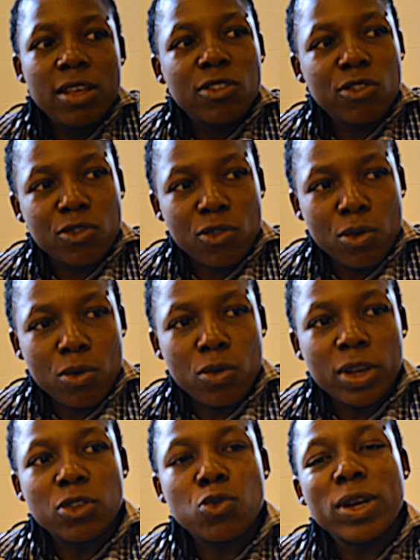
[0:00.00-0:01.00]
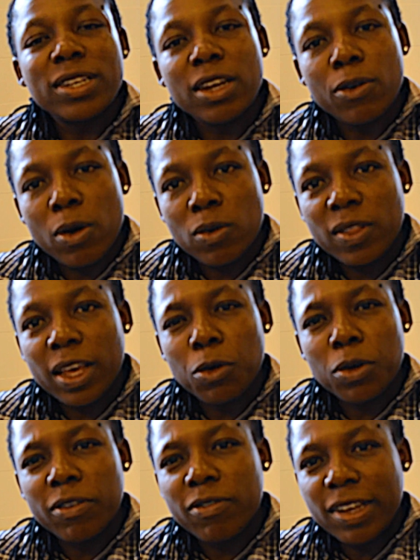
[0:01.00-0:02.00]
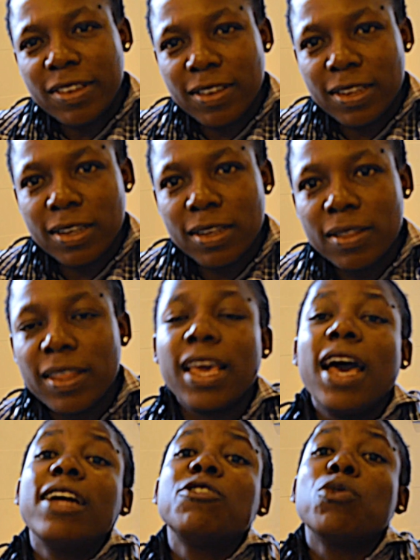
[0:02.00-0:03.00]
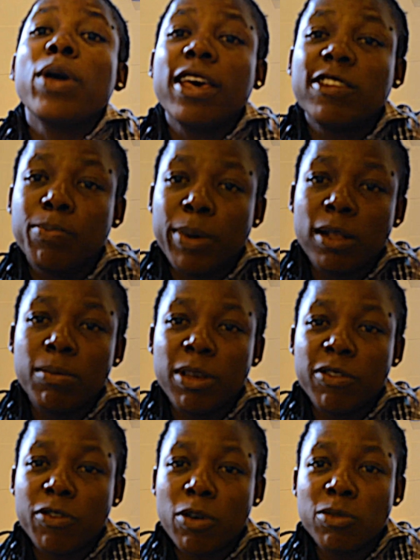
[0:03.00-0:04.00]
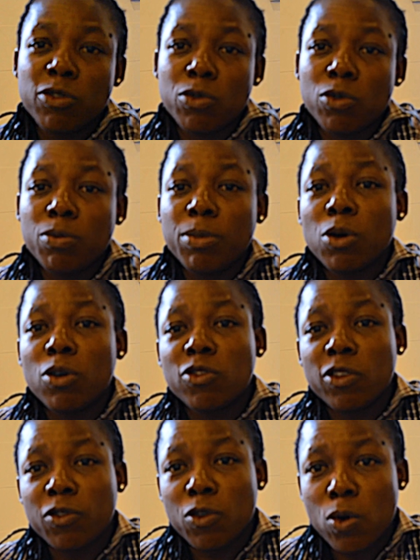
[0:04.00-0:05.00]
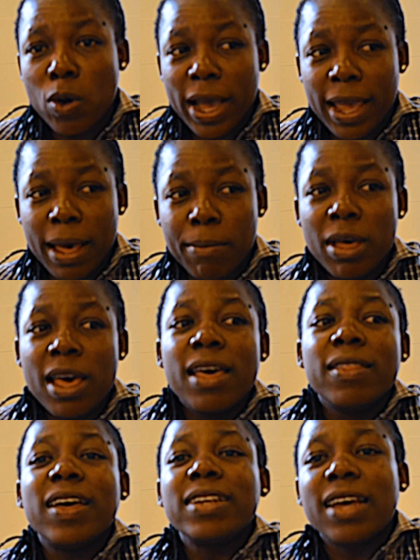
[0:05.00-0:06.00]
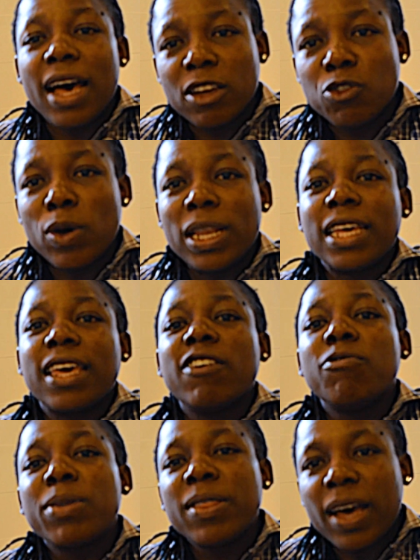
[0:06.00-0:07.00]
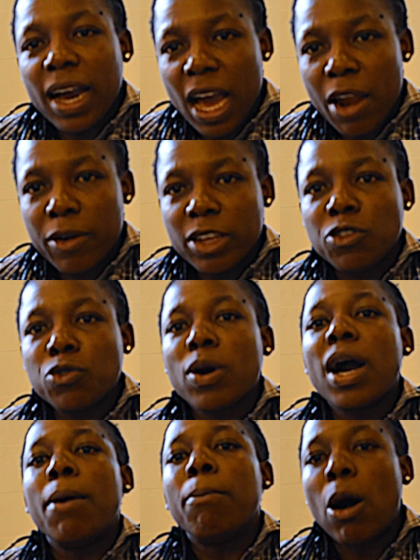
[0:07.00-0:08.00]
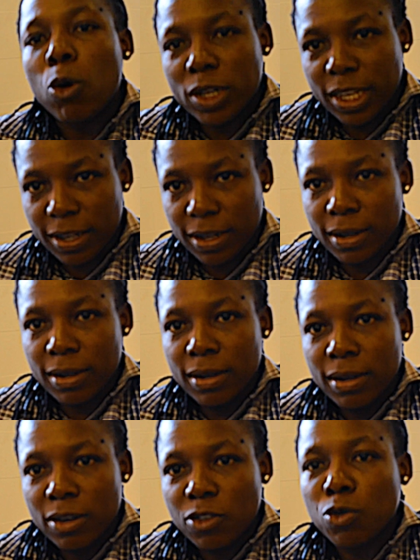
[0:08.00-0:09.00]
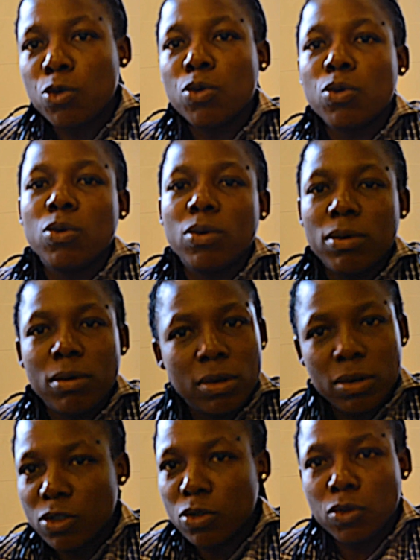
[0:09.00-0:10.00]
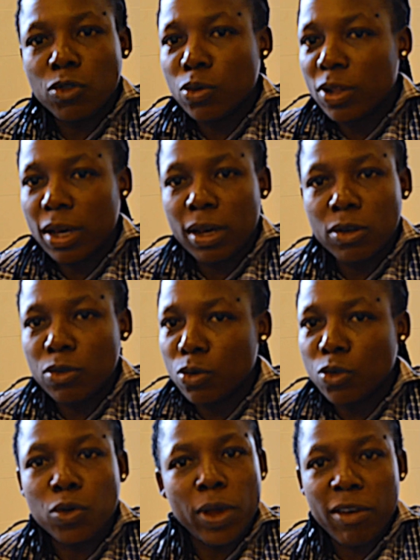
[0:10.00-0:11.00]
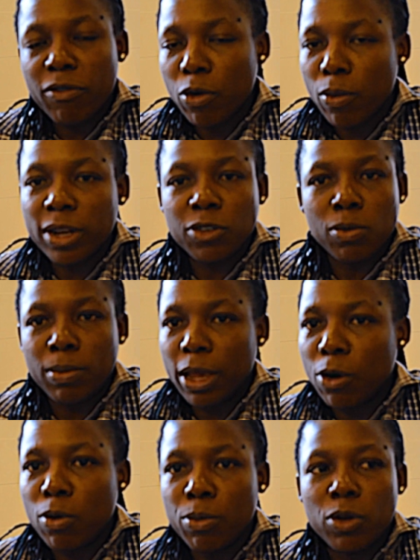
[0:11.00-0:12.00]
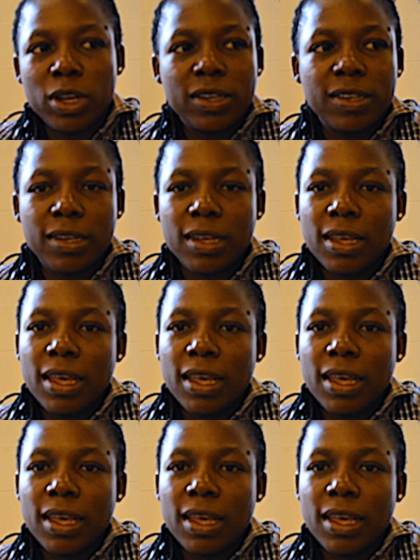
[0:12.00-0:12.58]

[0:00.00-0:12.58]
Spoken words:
So it went around the university. They had to expel me from school because of who I am. That actually gave me the courage to come out to to everyone, to my community.